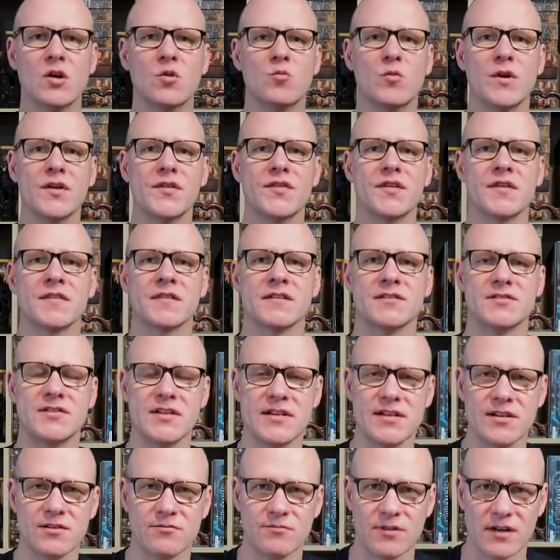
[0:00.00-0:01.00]
One thing that
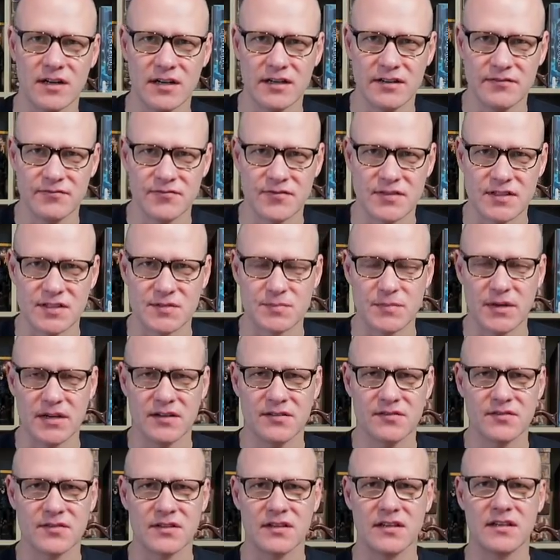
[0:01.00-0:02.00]
didn't arrive this
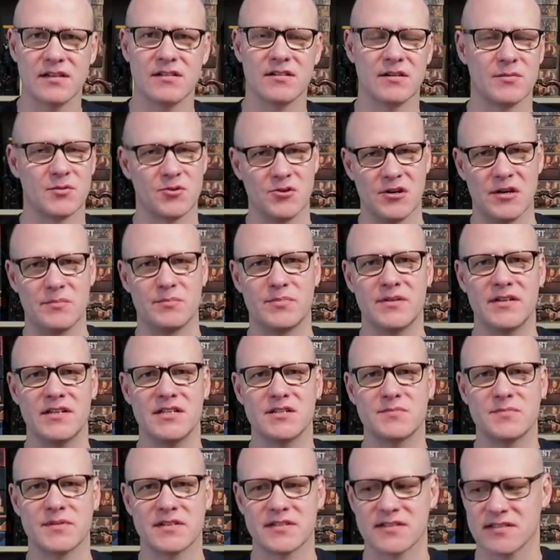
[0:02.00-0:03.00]
month, and I'm quite
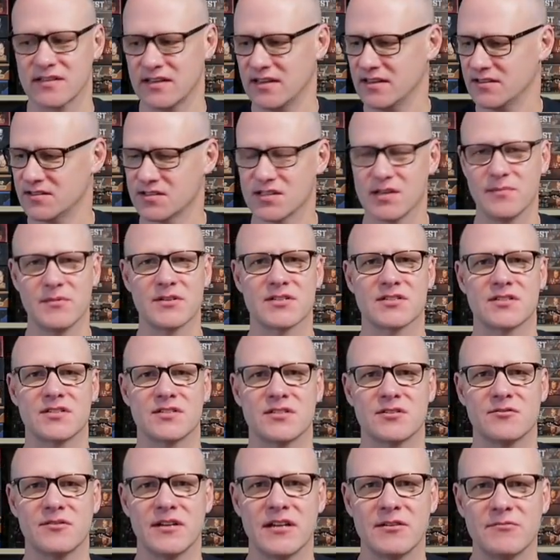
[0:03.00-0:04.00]
pleased because I had so much to
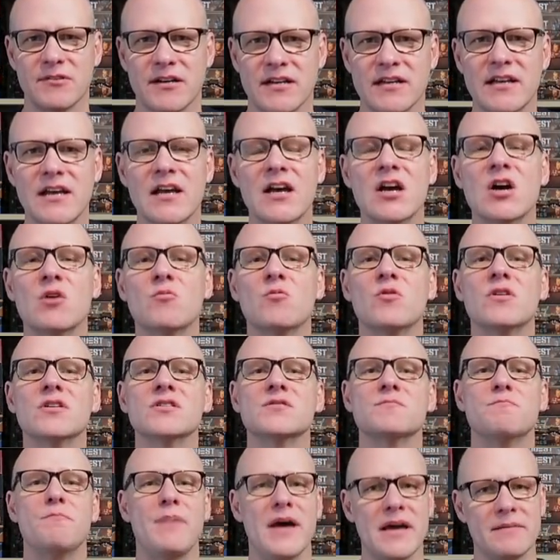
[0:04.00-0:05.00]
do anyway,
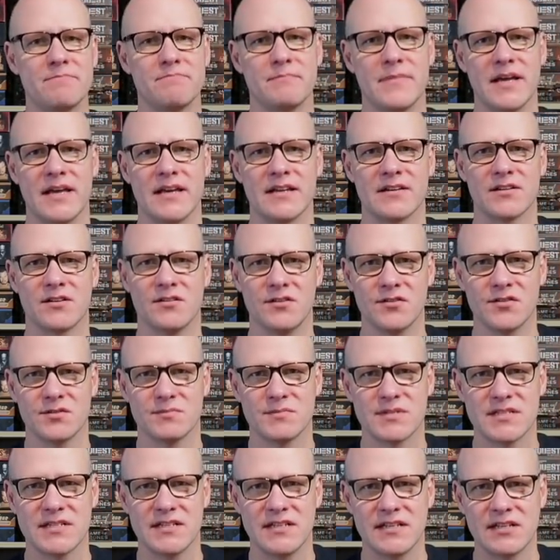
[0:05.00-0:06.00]
was Batman
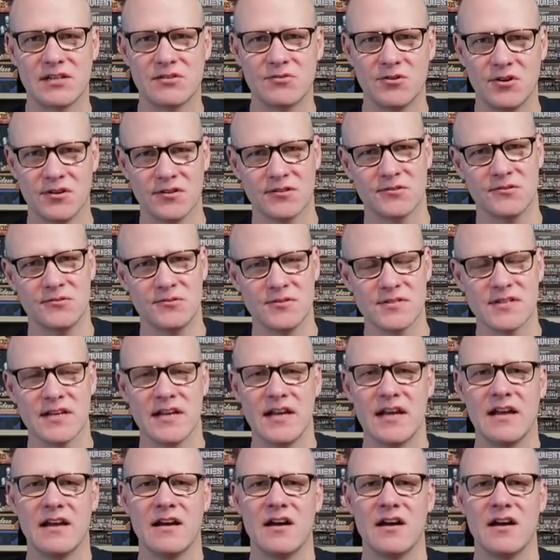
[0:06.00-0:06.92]
Gotham City Chronicles.